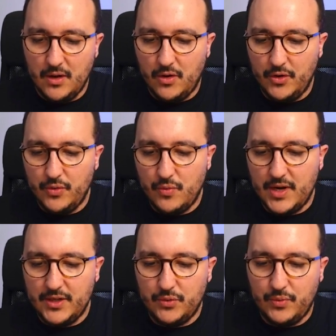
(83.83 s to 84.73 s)

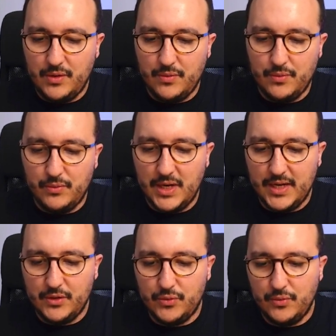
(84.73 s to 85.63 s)
Otherwise, we would
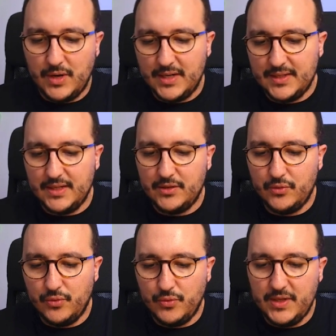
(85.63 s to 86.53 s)
like to access
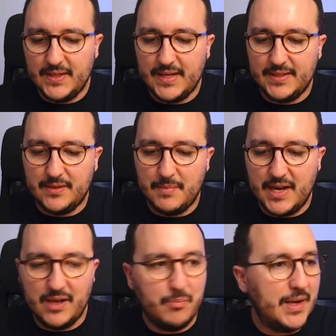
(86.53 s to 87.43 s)
to reset
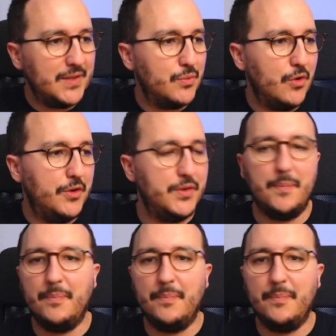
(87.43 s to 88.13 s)
my password.